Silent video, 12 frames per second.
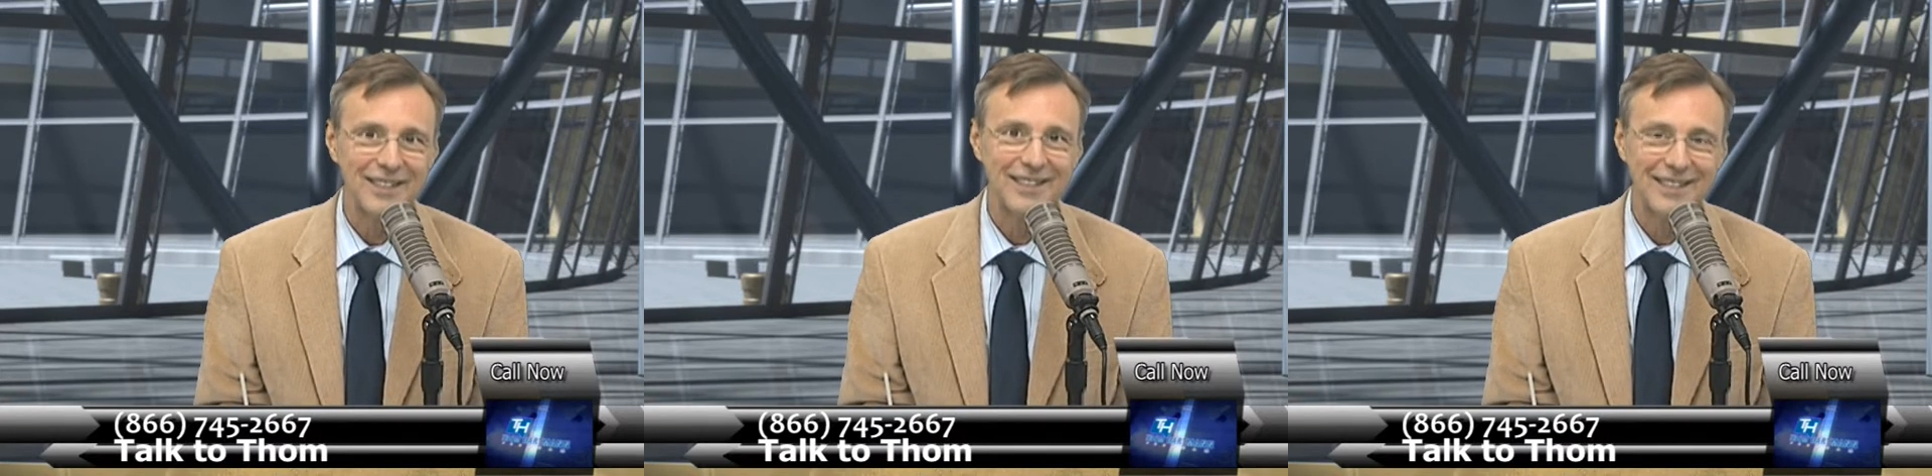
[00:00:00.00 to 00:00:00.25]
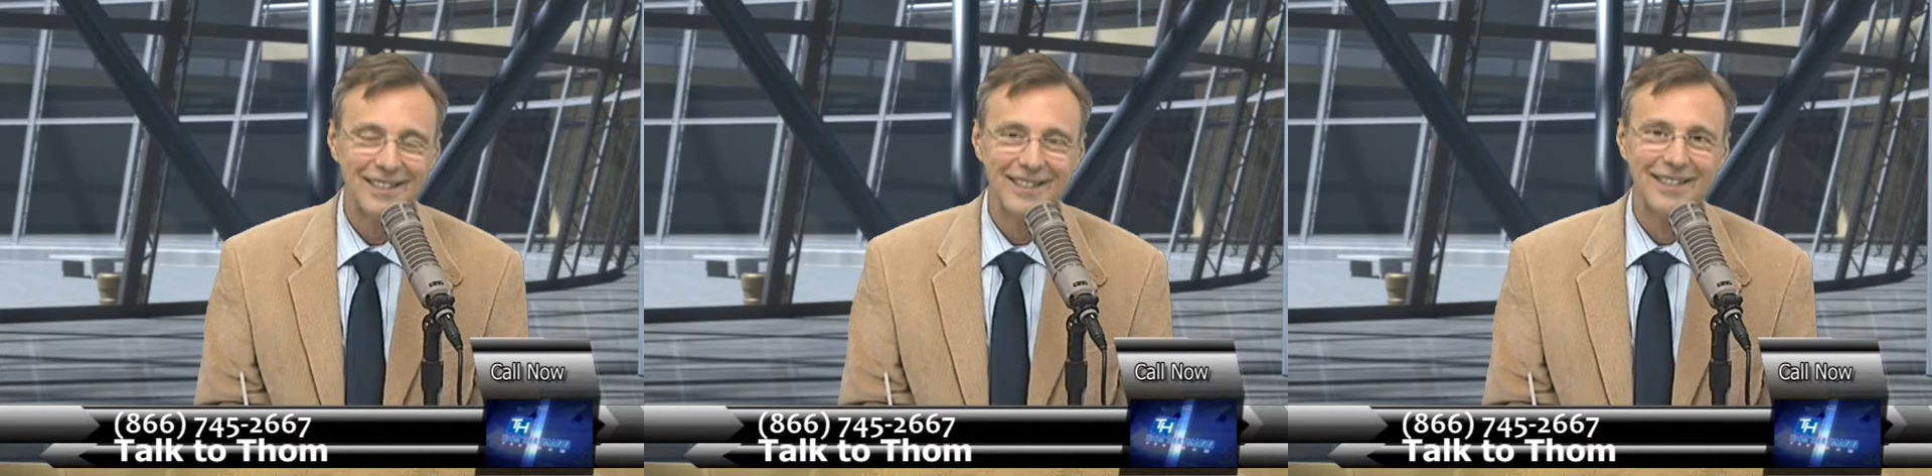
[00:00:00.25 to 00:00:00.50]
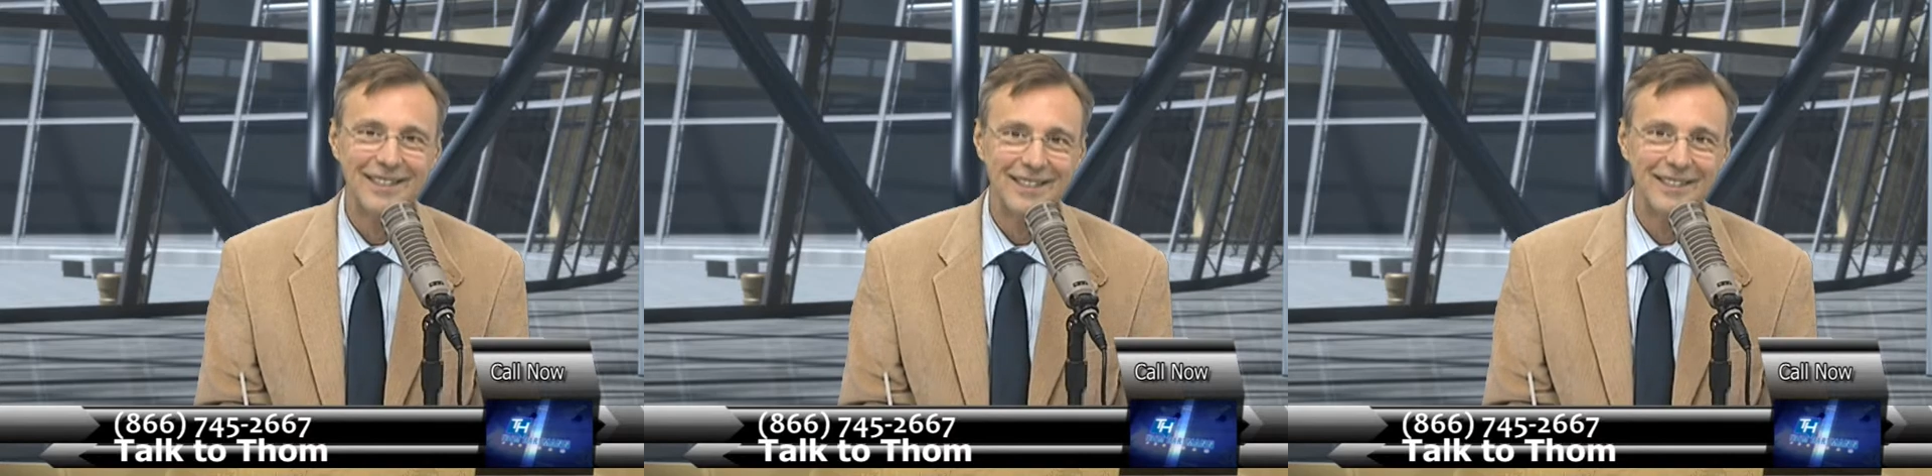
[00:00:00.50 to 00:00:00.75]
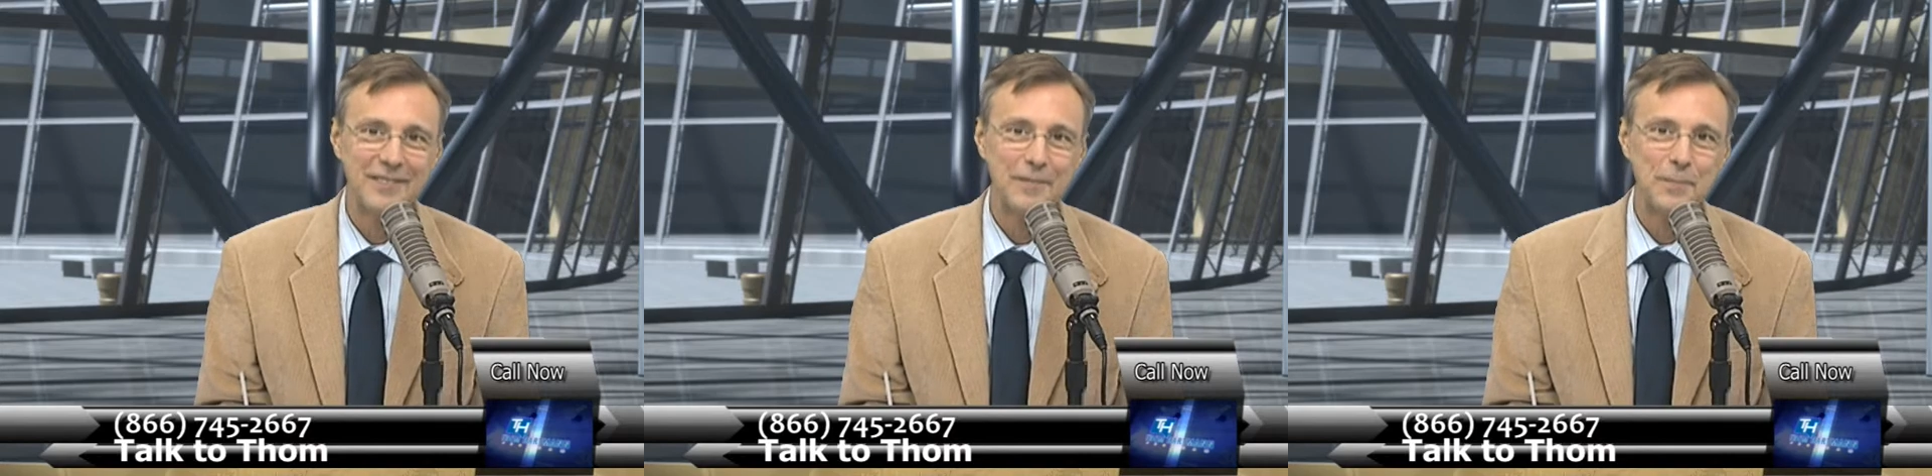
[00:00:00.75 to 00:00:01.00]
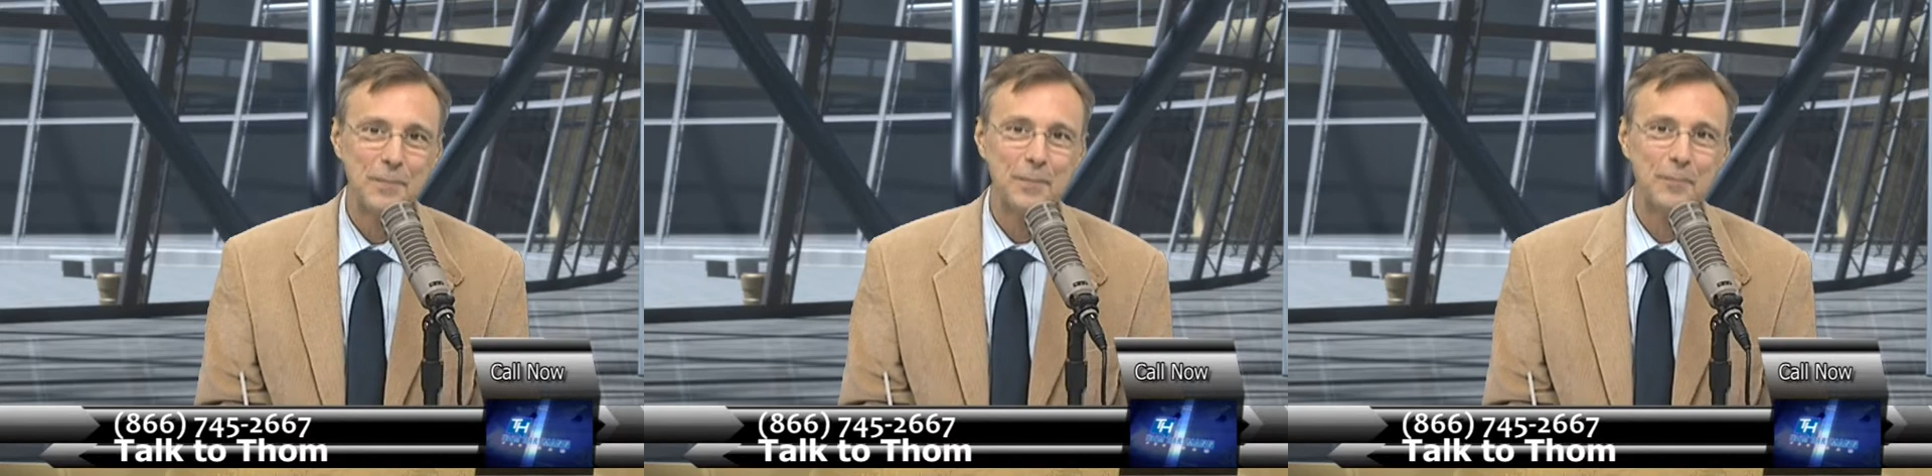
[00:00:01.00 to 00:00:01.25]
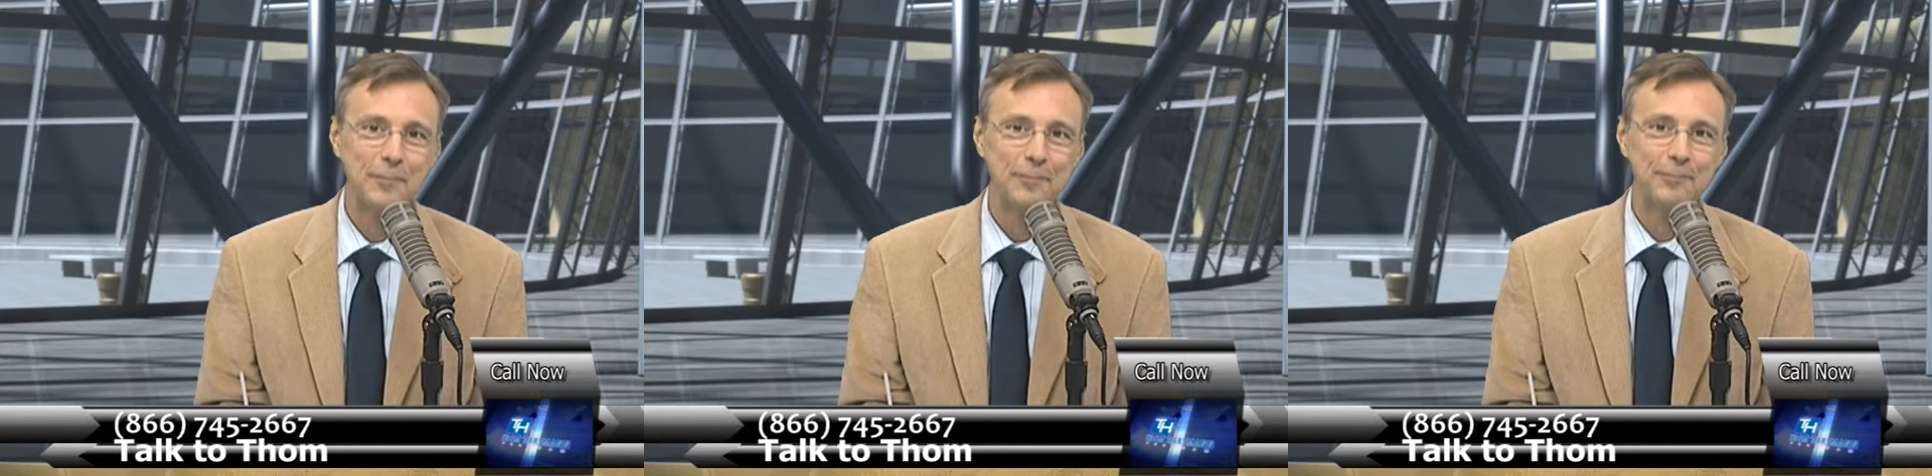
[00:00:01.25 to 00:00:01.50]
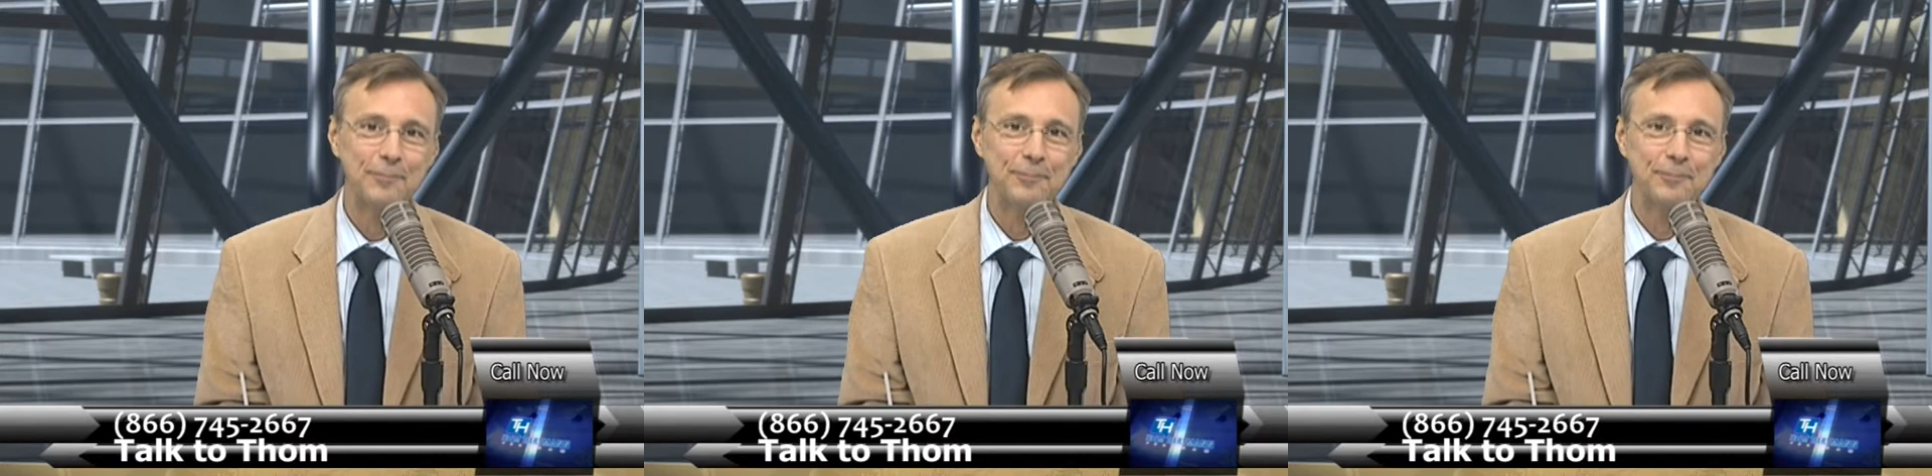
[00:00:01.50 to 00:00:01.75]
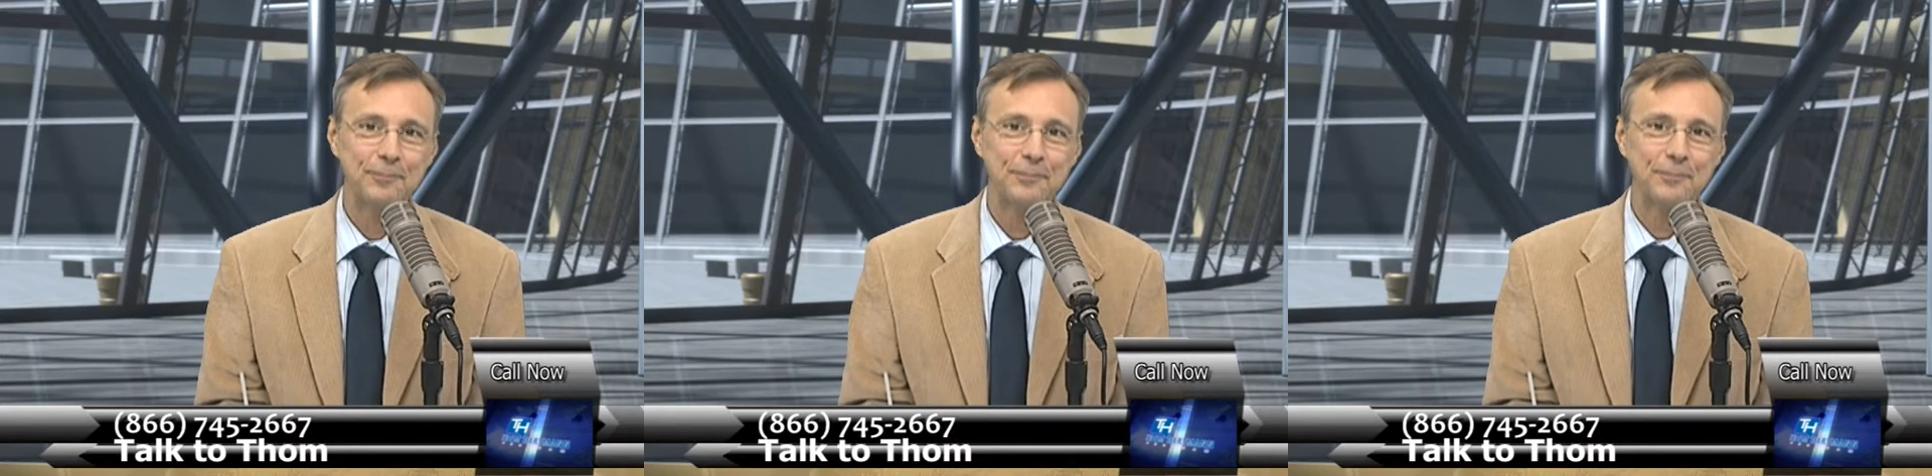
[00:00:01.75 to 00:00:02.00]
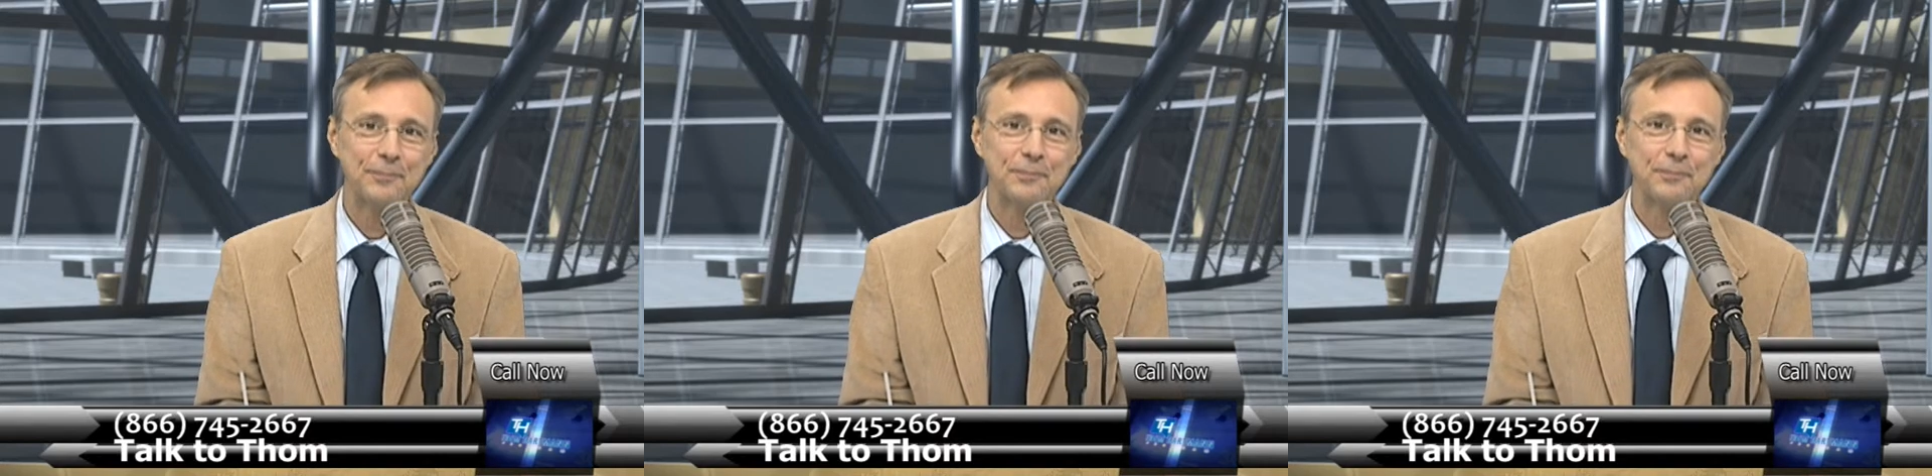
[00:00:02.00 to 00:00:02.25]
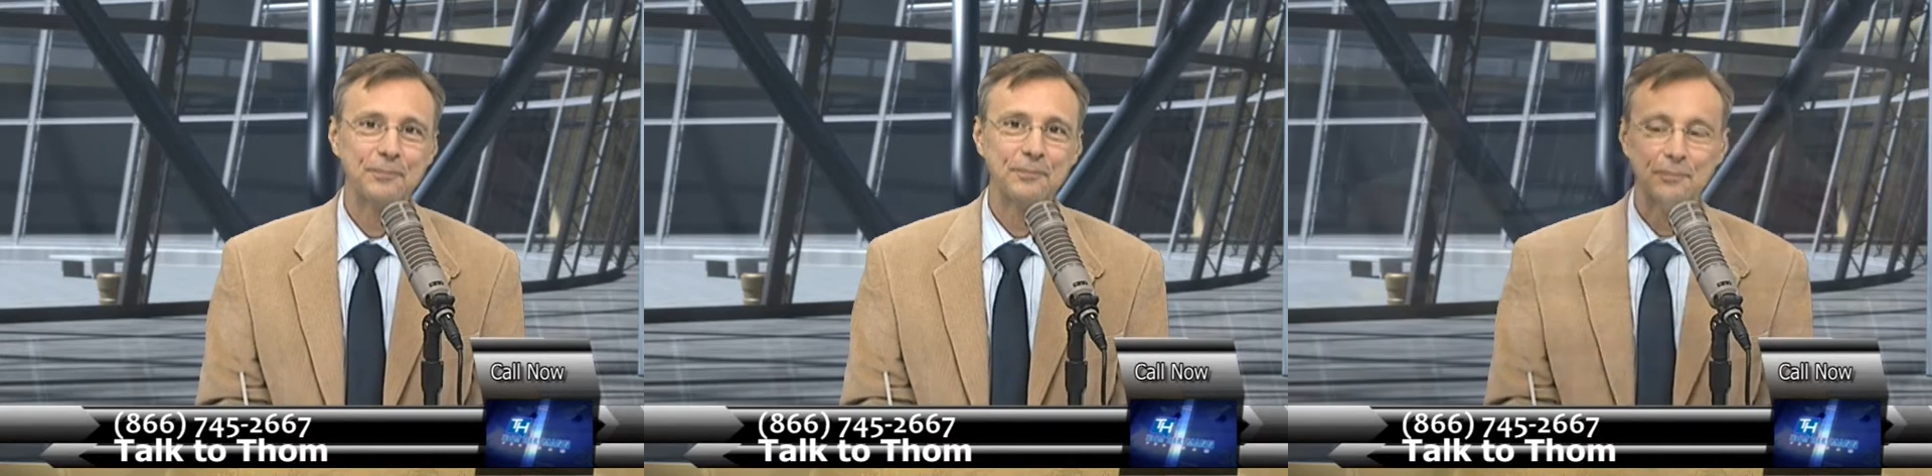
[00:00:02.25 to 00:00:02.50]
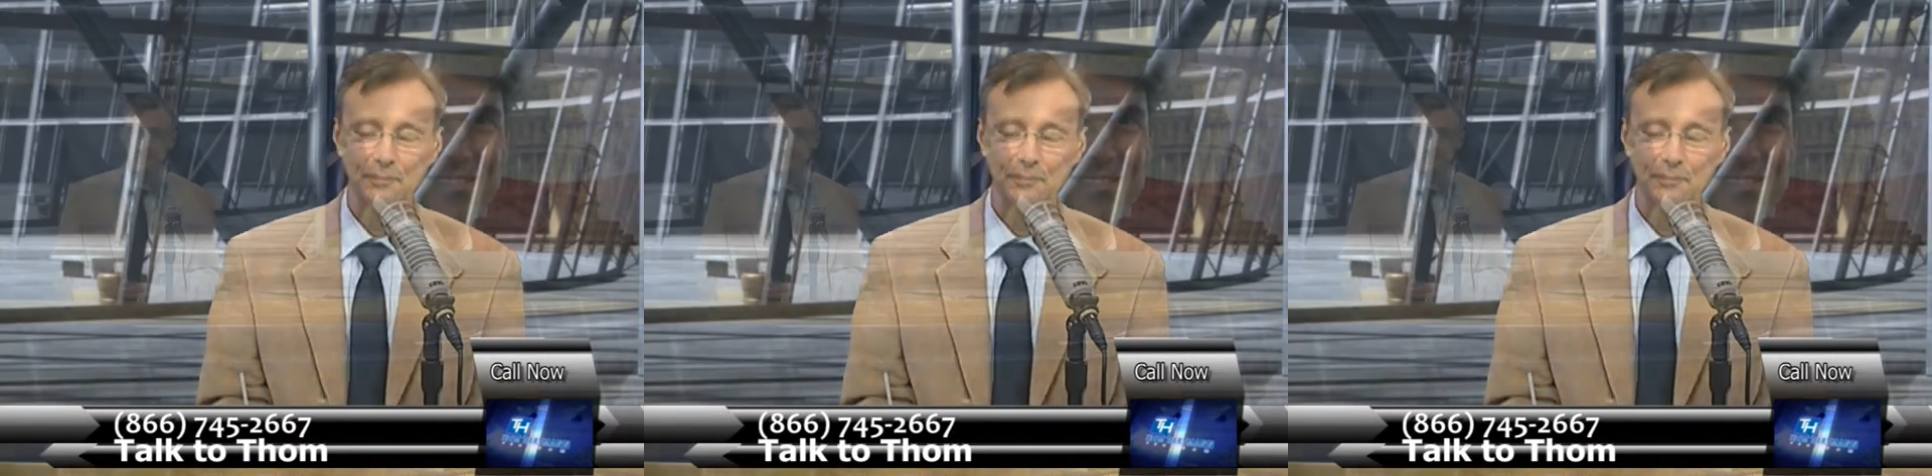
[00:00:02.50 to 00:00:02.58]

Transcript: We got to be focused on how we're going to change this